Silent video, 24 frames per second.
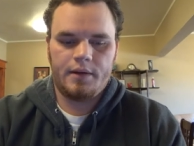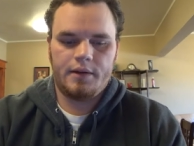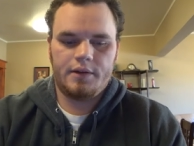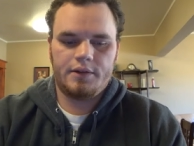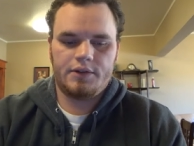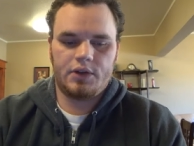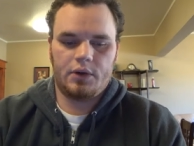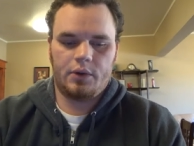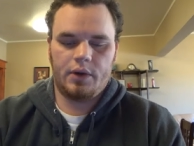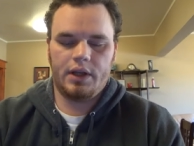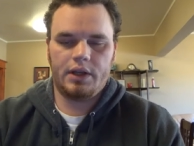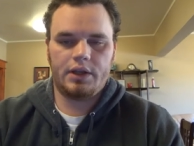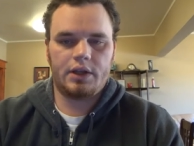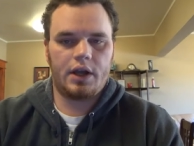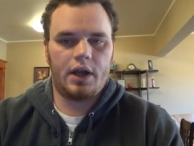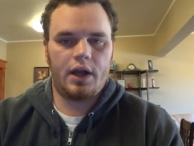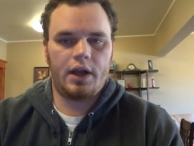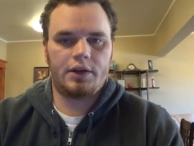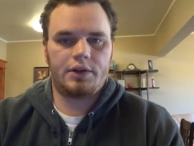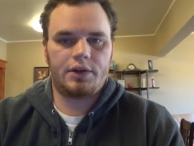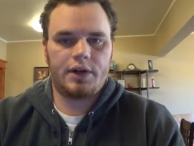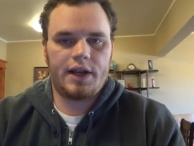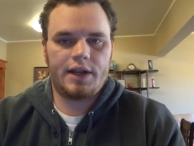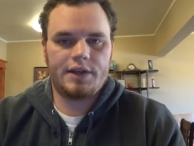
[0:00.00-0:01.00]
So, in
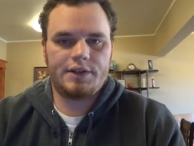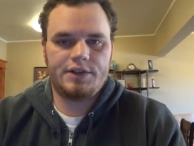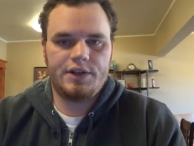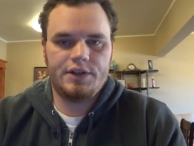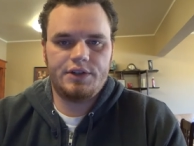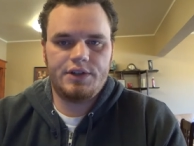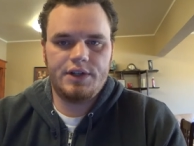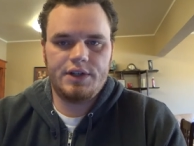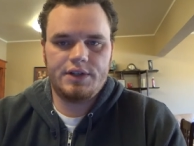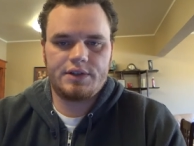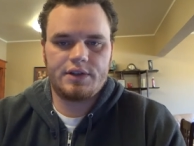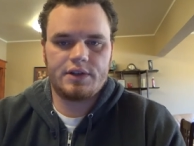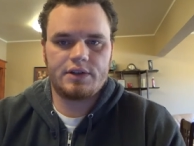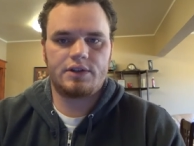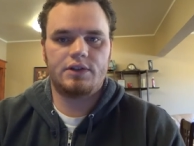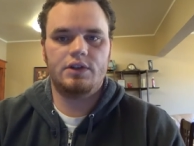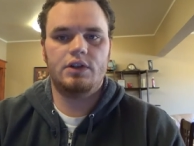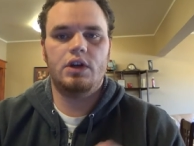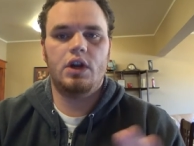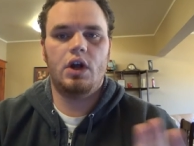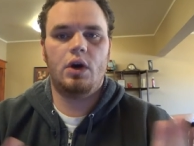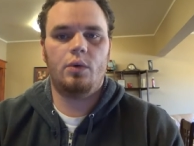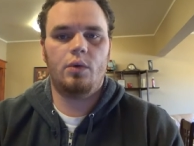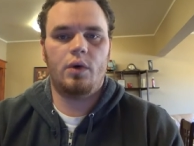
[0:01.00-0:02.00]
contrast to Jesus,
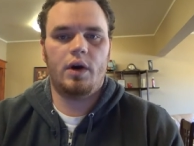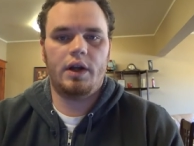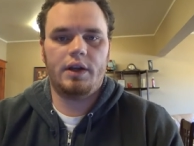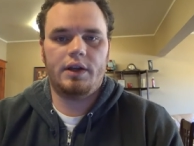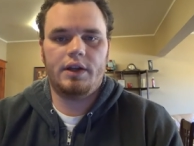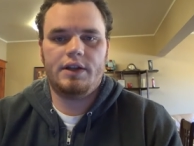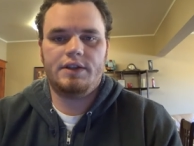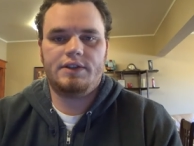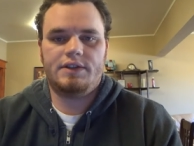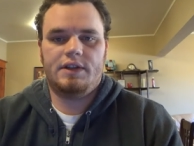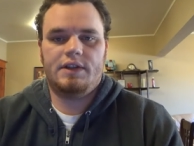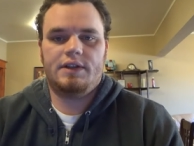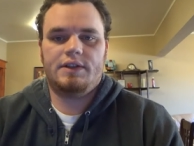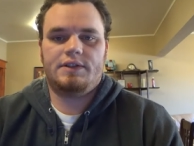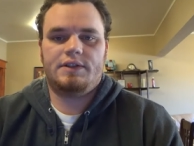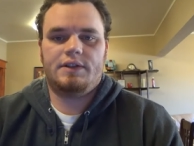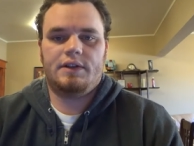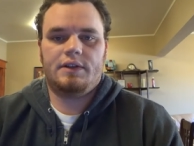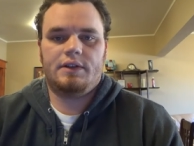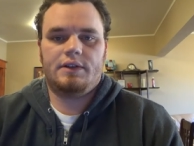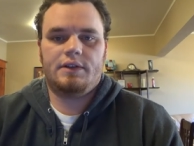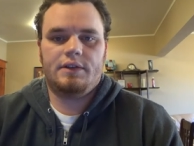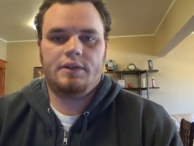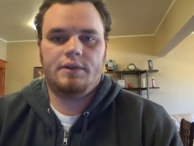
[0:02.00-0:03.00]
no one is
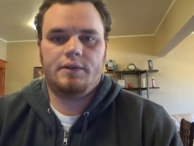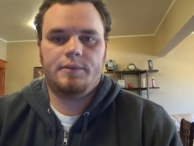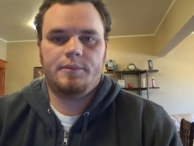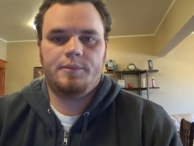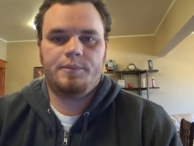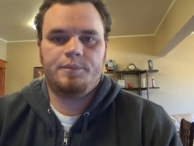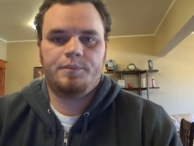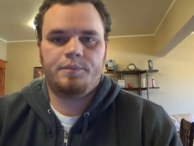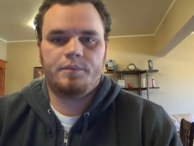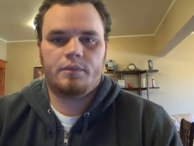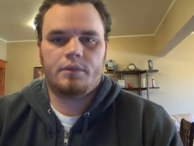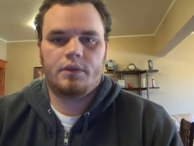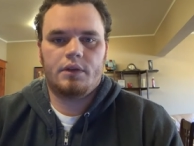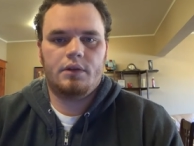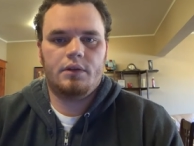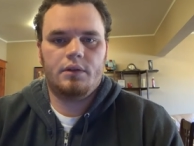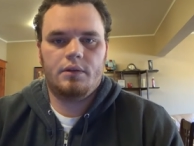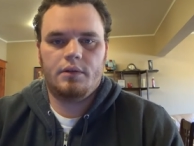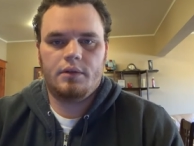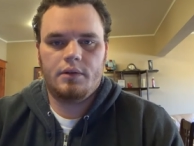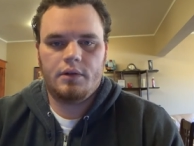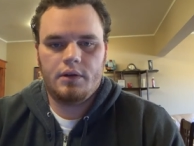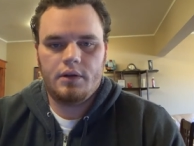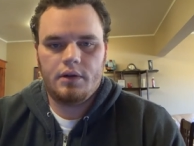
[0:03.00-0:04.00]
innocent,
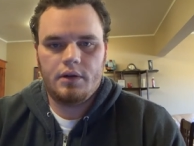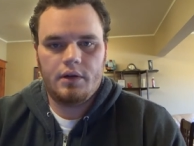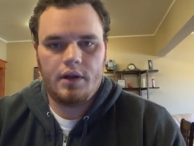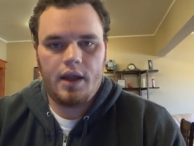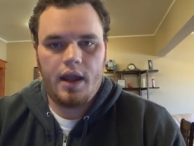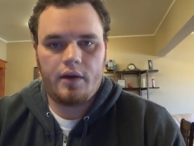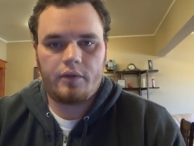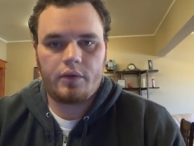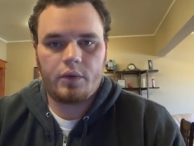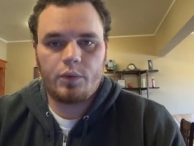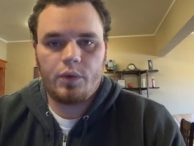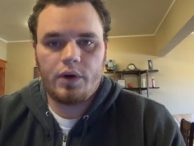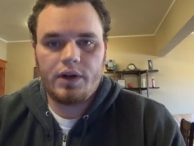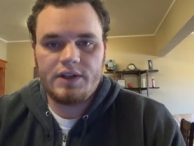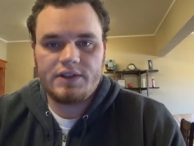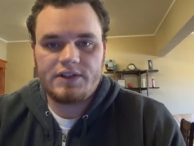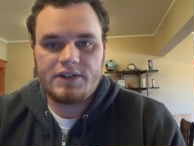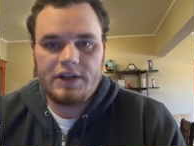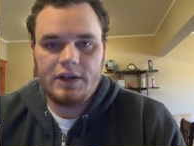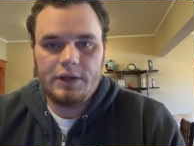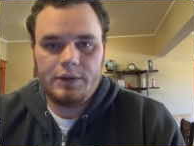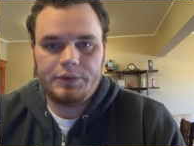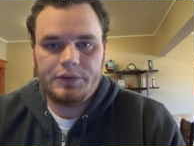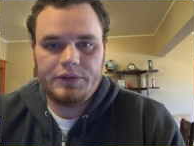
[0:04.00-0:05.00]
everyone is
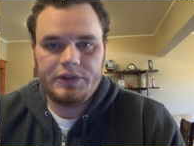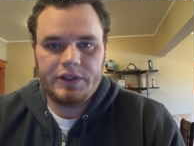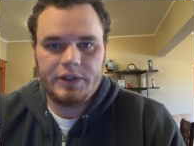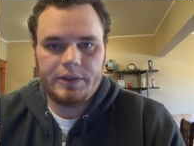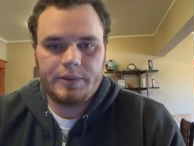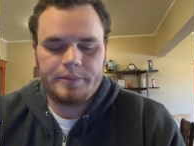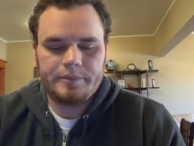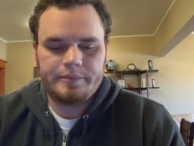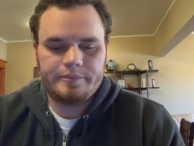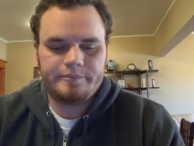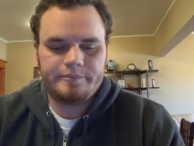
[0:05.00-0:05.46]
guilty.